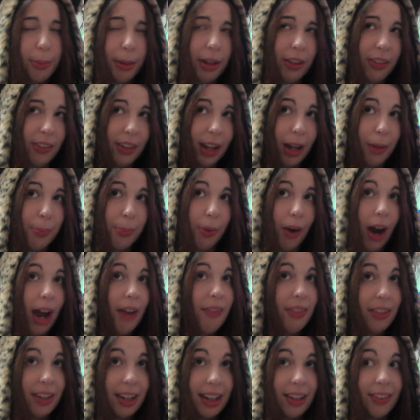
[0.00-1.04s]
but it's now
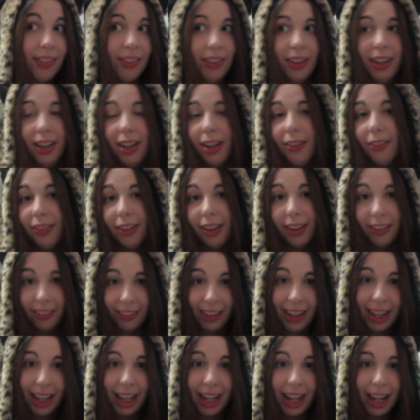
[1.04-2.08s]
privated so you can't really
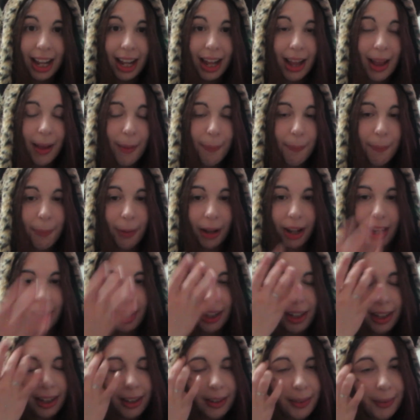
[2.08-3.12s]
see it.
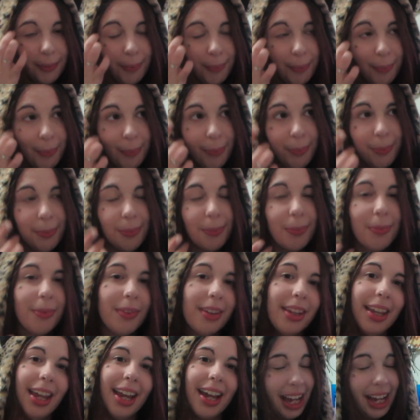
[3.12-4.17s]
But
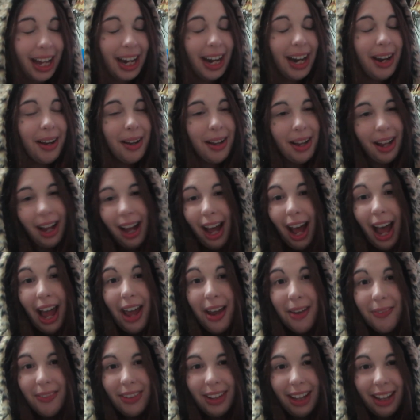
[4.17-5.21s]
yeah, I
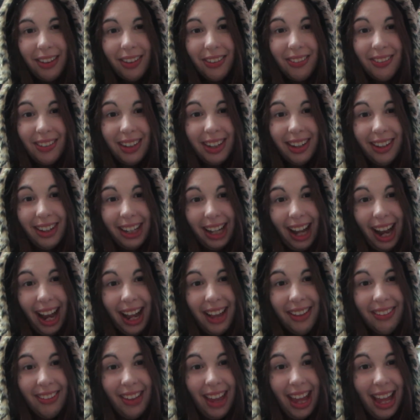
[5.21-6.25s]
hope you liked this video
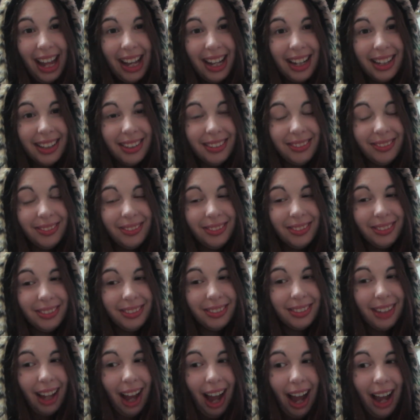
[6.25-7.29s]
guys, and
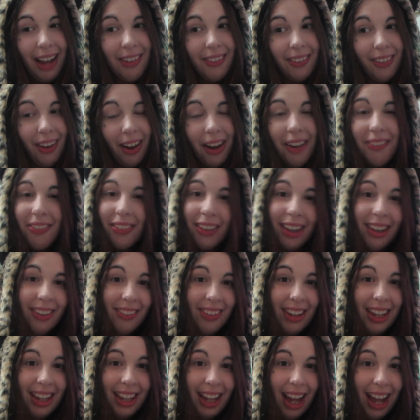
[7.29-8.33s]
I will hopefully
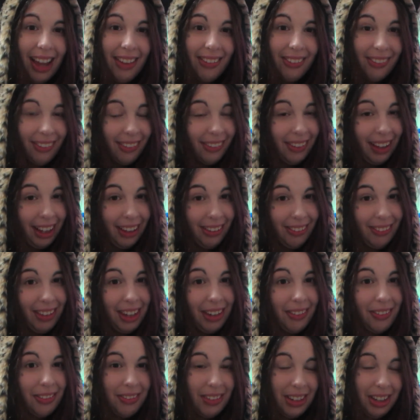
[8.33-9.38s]
see you guys all next
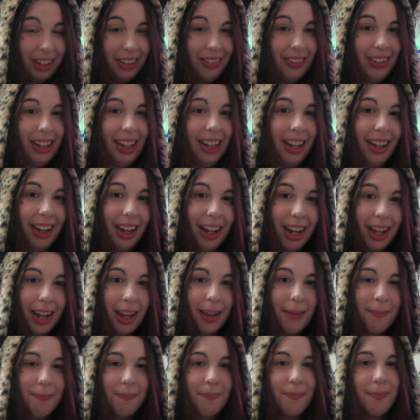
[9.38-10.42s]
week with a new video.
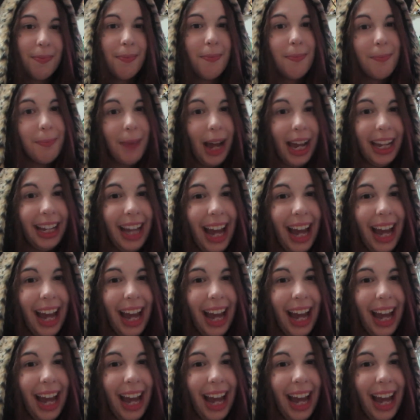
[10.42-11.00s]
Bye